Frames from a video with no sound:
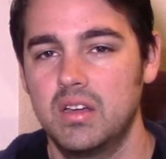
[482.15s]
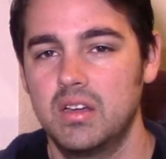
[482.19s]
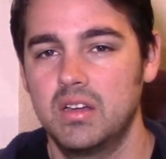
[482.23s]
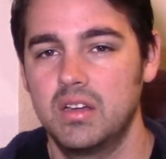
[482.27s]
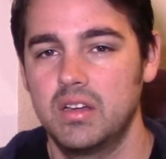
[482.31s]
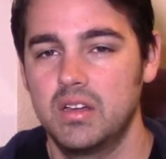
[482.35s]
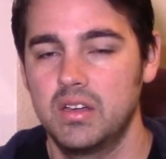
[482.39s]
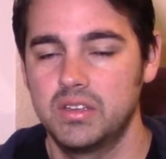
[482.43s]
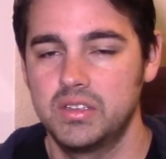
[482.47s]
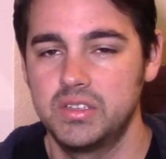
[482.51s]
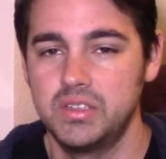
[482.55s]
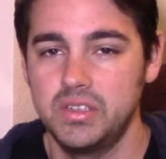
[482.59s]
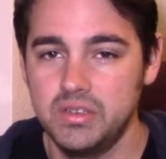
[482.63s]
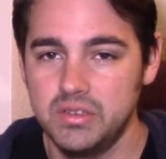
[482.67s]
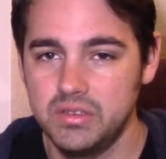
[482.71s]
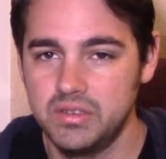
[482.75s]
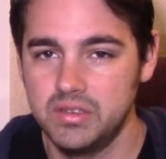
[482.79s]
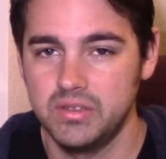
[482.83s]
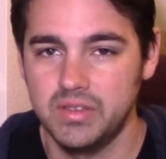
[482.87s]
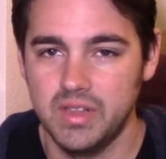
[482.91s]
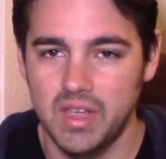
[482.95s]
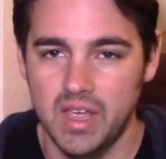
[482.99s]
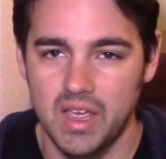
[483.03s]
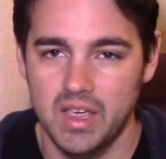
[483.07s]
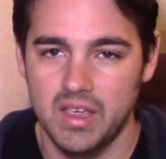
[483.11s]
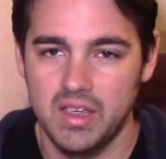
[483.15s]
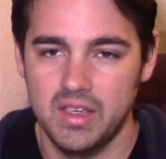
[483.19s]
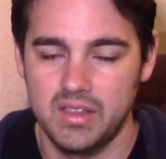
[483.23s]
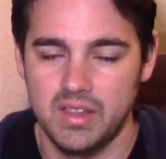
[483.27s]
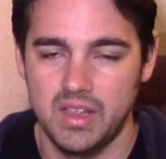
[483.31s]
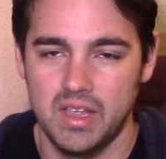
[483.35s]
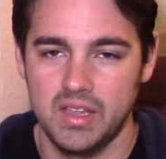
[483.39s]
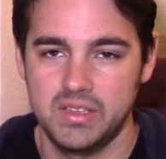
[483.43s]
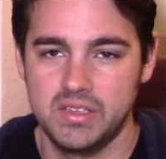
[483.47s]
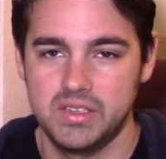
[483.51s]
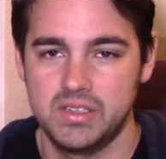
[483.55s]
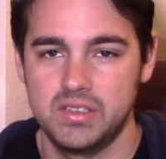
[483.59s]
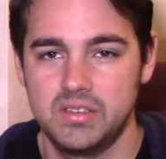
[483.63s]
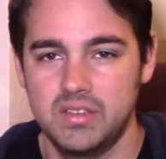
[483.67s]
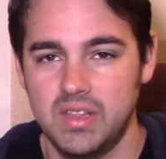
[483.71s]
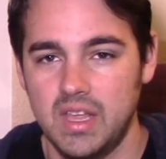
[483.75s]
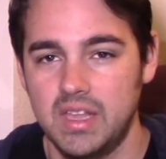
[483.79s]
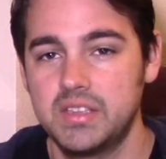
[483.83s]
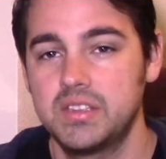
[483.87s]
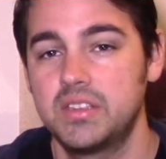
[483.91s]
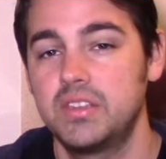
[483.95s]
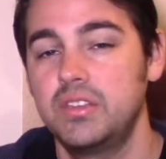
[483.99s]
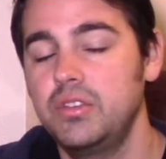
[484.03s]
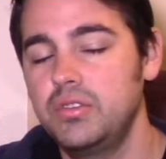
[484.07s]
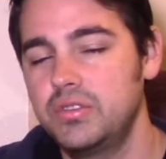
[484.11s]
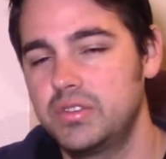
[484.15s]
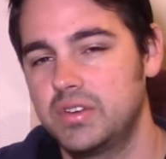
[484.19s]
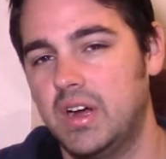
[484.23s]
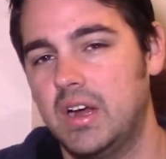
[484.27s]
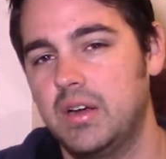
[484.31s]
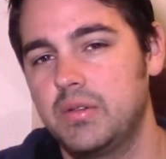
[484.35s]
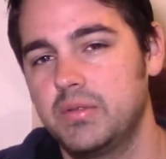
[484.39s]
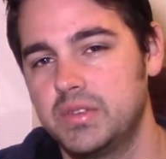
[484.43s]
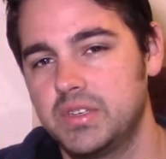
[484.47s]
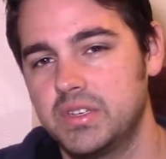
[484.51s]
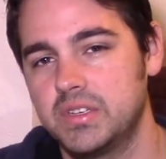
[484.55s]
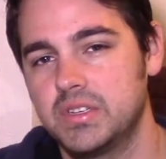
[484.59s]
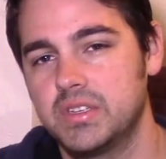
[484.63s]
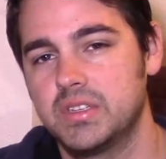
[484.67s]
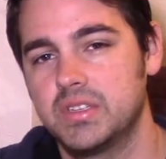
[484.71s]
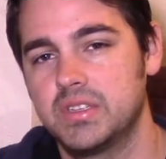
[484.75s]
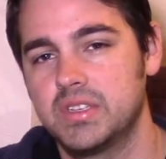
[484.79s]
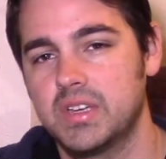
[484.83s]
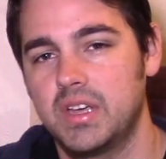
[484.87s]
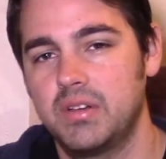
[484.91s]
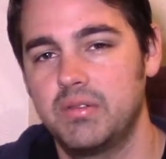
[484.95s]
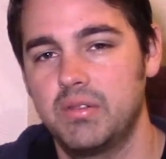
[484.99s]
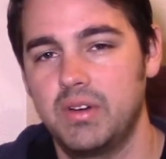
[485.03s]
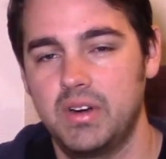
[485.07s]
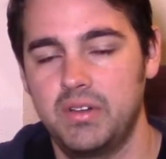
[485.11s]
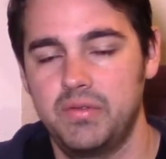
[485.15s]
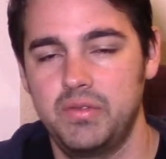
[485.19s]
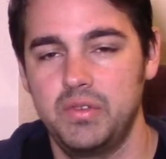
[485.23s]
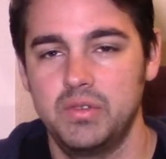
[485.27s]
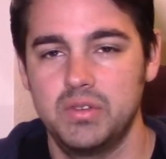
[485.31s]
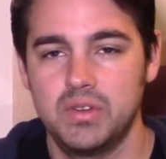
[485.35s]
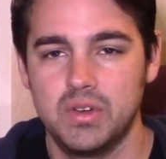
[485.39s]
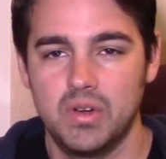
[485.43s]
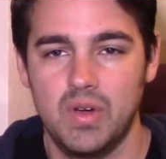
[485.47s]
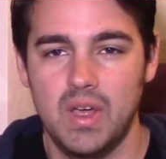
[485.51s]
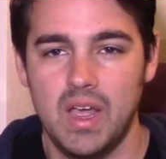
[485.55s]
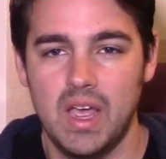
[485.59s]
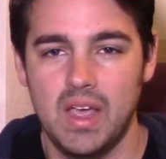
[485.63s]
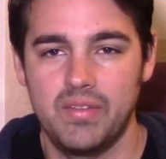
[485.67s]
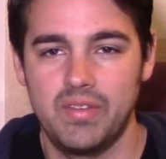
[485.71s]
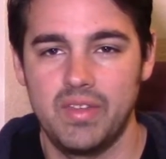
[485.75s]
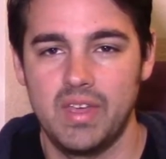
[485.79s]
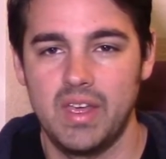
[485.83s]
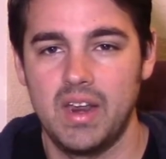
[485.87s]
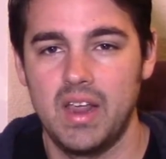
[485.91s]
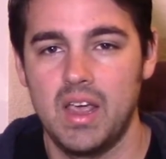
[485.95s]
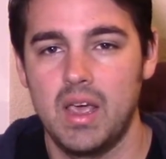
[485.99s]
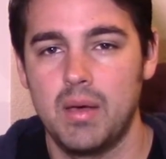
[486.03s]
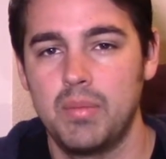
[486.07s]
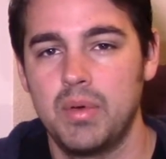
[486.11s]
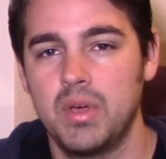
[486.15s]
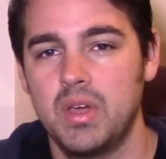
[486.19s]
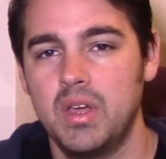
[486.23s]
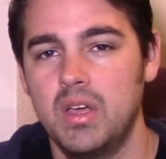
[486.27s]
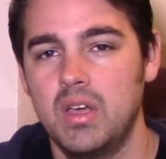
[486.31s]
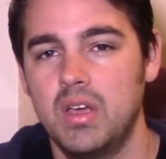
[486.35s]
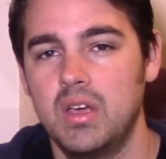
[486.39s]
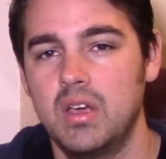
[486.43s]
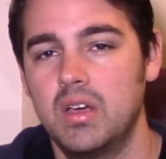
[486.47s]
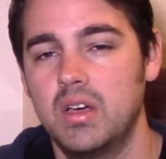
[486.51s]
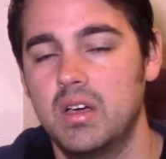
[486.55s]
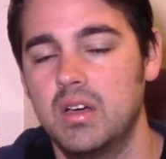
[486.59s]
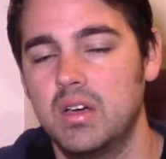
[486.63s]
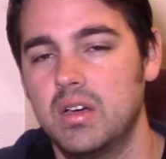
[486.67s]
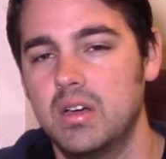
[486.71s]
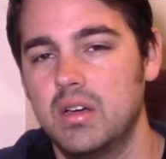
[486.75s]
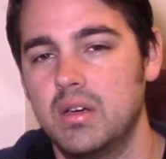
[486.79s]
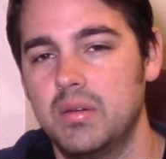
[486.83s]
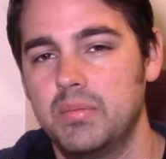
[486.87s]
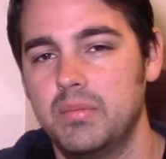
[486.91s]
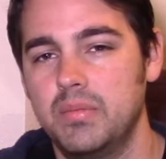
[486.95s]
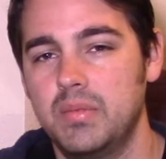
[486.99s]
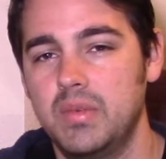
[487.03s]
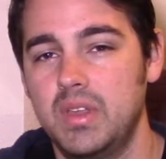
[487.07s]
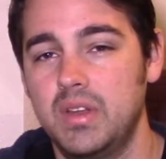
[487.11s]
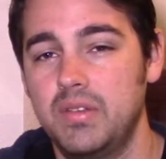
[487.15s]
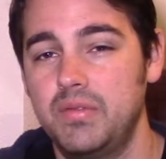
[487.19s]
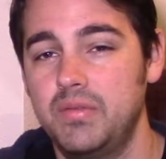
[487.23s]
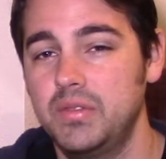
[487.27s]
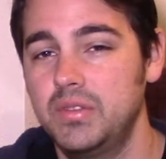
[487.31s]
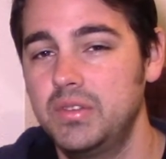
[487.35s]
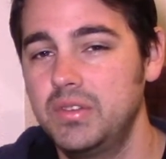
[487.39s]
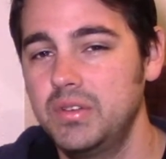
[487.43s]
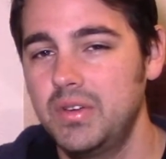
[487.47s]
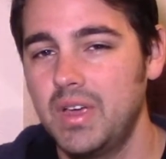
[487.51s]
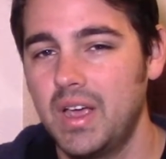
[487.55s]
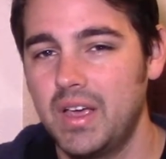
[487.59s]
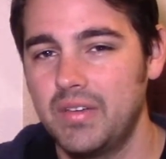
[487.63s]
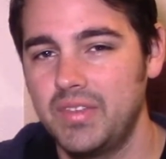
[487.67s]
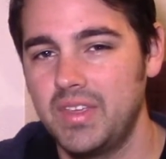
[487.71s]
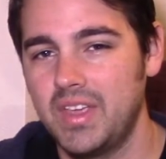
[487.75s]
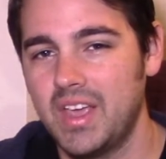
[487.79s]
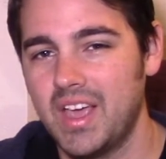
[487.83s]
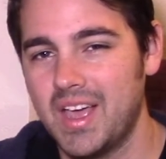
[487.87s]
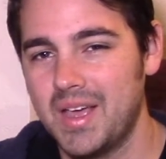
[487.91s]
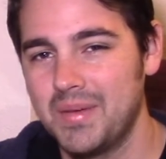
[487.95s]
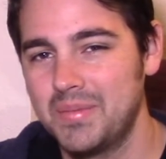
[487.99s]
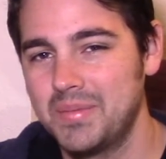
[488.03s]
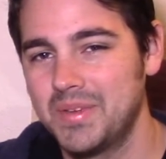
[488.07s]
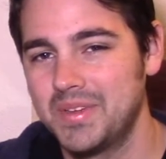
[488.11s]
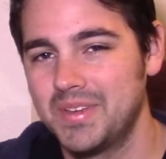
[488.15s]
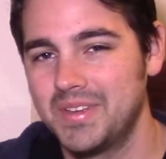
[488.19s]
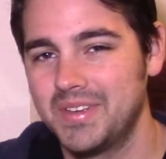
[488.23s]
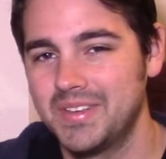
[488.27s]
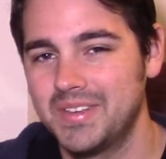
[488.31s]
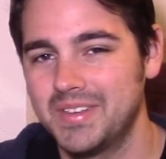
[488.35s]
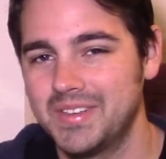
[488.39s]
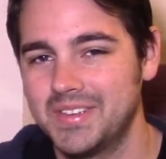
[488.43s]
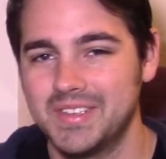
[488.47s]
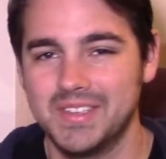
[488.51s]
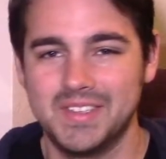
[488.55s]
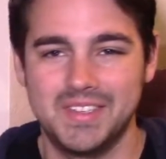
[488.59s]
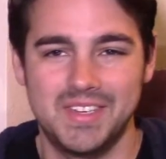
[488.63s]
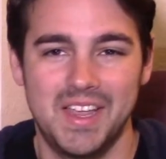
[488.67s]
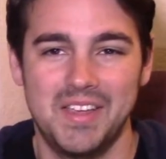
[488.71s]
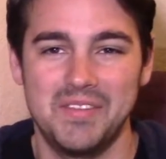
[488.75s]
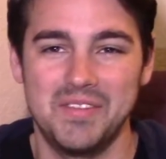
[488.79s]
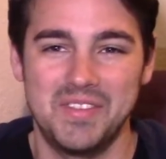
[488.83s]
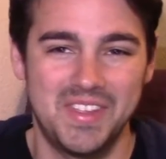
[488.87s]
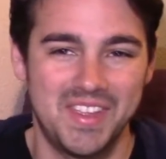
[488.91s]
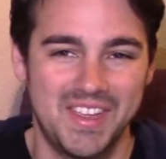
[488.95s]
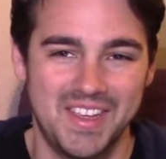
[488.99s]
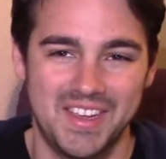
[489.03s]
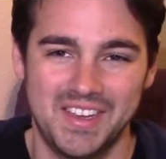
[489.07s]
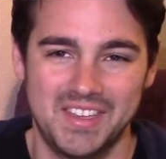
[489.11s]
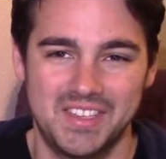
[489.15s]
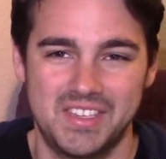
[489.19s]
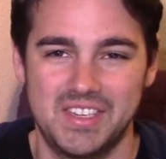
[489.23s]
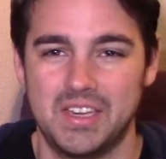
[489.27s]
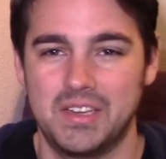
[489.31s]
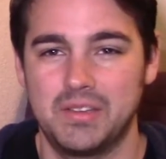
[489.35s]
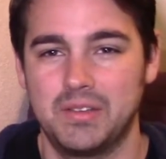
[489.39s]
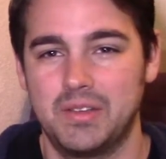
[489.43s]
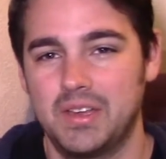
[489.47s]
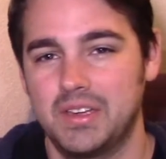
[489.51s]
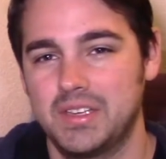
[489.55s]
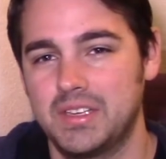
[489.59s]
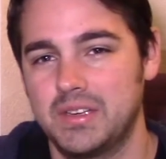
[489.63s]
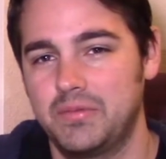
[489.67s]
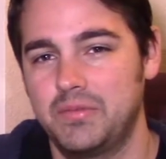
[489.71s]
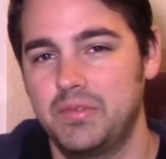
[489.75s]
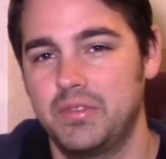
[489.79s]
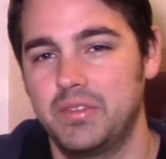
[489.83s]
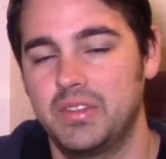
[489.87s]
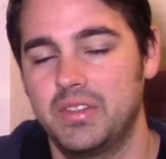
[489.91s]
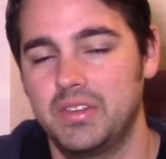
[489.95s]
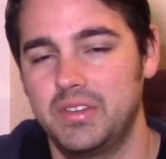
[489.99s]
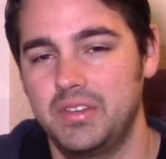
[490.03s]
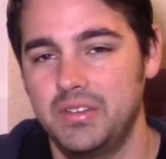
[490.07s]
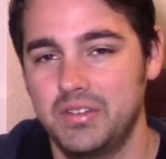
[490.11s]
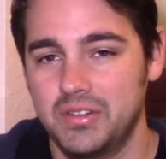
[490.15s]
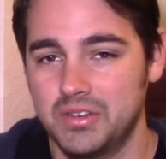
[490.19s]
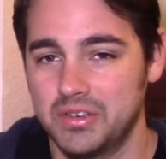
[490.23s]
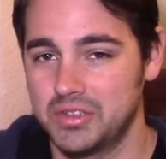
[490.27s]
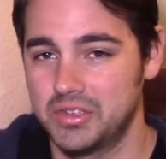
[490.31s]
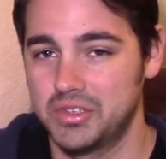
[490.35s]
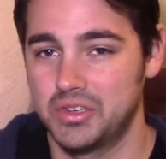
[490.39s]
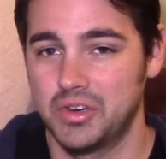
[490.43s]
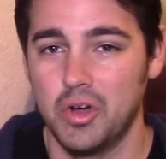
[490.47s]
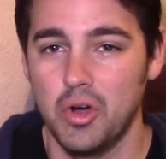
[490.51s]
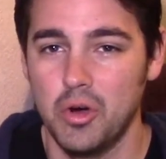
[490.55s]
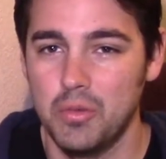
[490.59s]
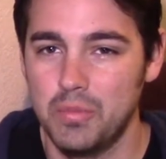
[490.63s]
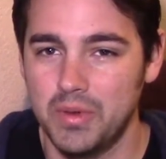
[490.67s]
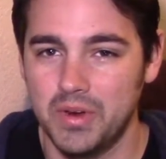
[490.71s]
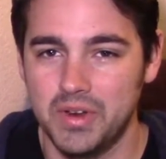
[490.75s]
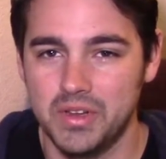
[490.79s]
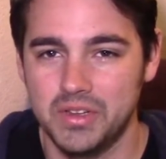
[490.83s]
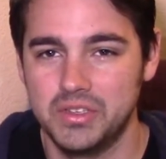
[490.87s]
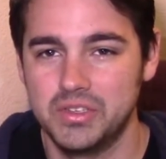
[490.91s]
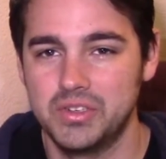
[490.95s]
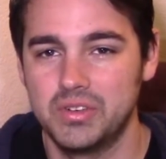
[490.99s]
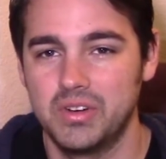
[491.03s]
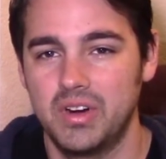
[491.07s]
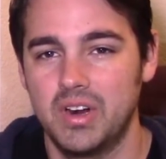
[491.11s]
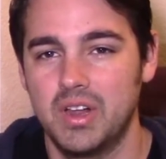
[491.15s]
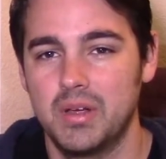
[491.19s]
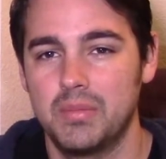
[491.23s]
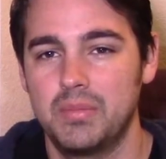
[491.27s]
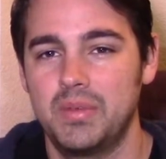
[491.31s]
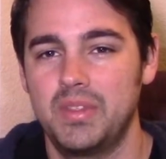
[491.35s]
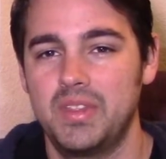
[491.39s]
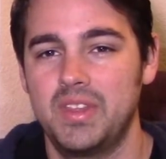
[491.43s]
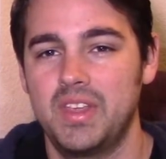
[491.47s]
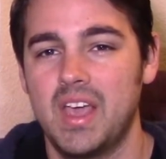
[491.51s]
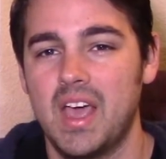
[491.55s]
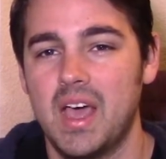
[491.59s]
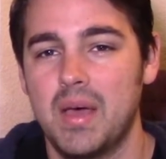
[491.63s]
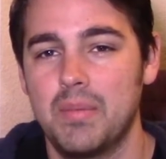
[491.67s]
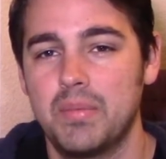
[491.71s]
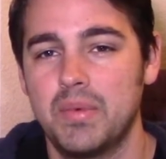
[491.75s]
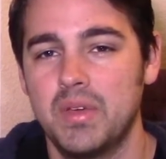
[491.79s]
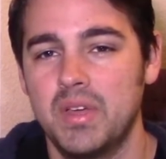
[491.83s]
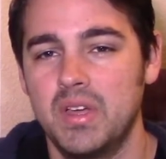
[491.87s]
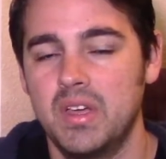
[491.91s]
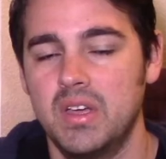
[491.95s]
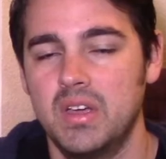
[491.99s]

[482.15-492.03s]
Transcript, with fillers: Uh, so you do that, and that's that's the user acquisition side, right? If you don't have that app, um, and if you do have the app, it's the same thing. It's except for that you can just open it straight up in the app